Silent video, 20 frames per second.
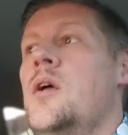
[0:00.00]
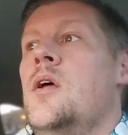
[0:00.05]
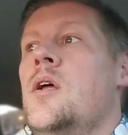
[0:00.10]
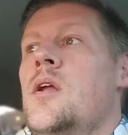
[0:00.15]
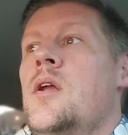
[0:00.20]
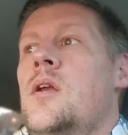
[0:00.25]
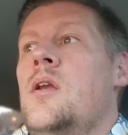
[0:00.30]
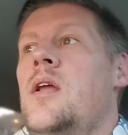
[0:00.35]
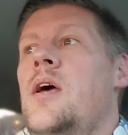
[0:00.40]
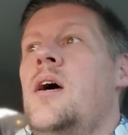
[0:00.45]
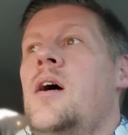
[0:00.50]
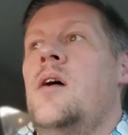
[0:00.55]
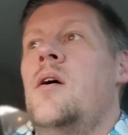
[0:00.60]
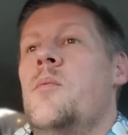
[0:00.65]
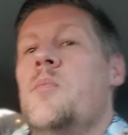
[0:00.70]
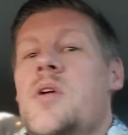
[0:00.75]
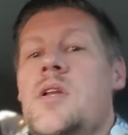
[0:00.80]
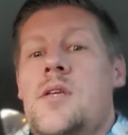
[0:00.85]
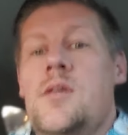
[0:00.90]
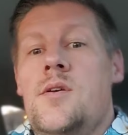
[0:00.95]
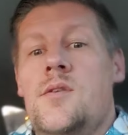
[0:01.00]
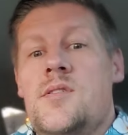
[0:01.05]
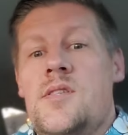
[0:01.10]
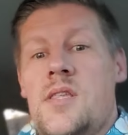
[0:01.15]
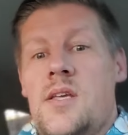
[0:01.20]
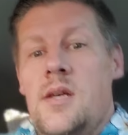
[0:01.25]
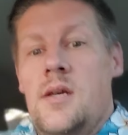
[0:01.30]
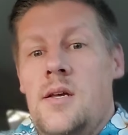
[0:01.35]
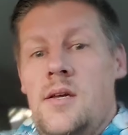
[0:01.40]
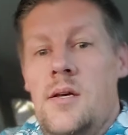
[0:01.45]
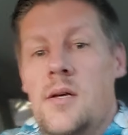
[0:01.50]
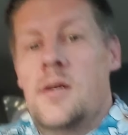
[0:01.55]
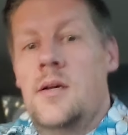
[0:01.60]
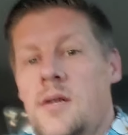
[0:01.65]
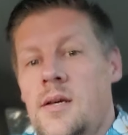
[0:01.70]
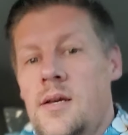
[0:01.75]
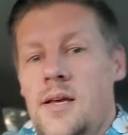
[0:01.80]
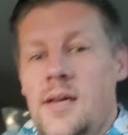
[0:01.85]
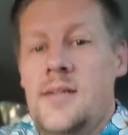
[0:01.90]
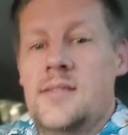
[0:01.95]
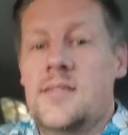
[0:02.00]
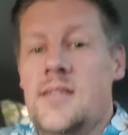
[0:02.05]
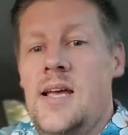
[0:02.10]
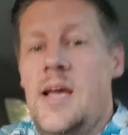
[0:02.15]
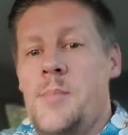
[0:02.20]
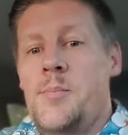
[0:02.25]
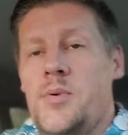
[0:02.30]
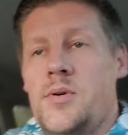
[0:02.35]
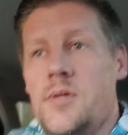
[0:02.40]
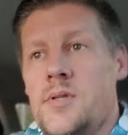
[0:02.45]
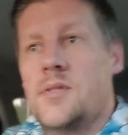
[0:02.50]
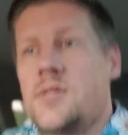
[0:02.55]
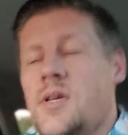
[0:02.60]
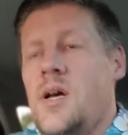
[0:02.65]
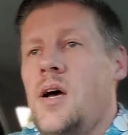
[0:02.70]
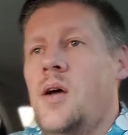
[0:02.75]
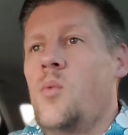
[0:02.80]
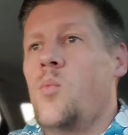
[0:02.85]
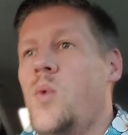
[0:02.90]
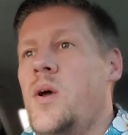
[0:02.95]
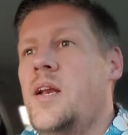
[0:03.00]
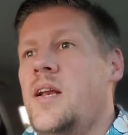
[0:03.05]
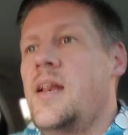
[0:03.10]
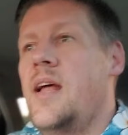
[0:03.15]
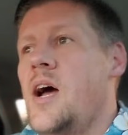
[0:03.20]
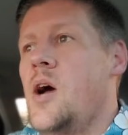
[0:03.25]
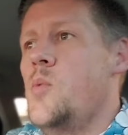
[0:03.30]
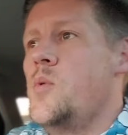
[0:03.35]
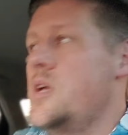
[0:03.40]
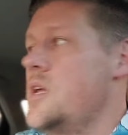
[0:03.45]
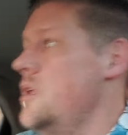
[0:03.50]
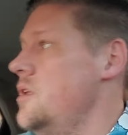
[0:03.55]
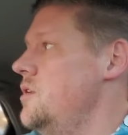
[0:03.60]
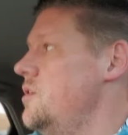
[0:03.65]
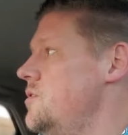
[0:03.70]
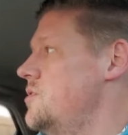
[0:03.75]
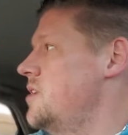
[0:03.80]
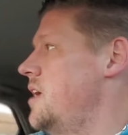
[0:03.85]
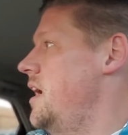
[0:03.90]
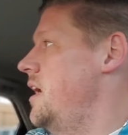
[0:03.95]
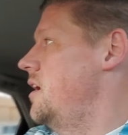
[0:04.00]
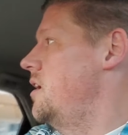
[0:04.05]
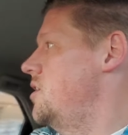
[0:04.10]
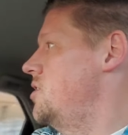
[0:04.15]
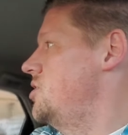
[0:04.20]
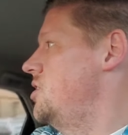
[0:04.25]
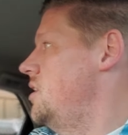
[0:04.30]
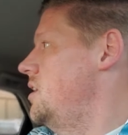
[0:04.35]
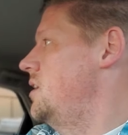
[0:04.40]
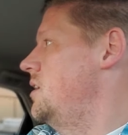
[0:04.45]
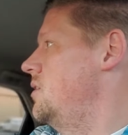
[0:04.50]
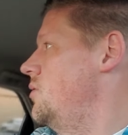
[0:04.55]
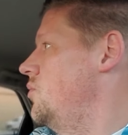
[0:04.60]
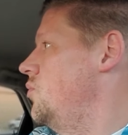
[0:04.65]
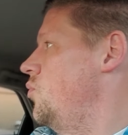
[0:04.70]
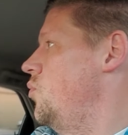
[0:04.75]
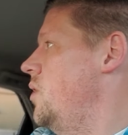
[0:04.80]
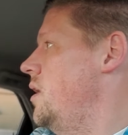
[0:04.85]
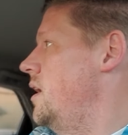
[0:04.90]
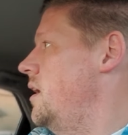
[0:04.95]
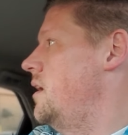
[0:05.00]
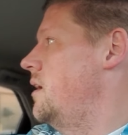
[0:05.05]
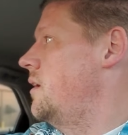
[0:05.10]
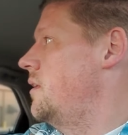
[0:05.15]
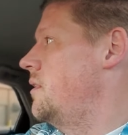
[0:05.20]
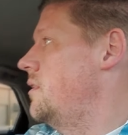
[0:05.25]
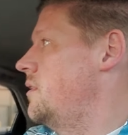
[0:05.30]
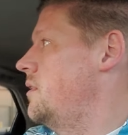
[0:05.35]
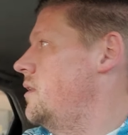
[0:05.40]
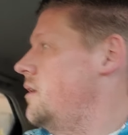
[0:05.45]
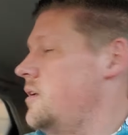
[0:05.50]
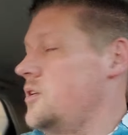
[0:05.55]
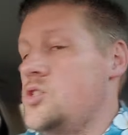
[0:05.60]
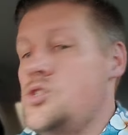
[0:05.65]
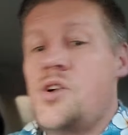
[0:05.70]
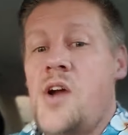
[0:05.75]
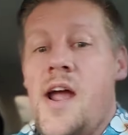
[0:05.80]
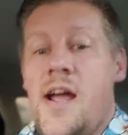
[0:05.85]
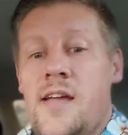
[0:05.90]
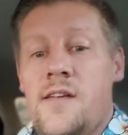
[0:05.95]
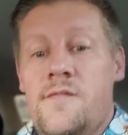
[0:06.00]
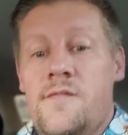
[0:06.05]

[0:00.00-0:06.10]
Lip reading: Now I'm going to use the examples on when and how we can use energy with track and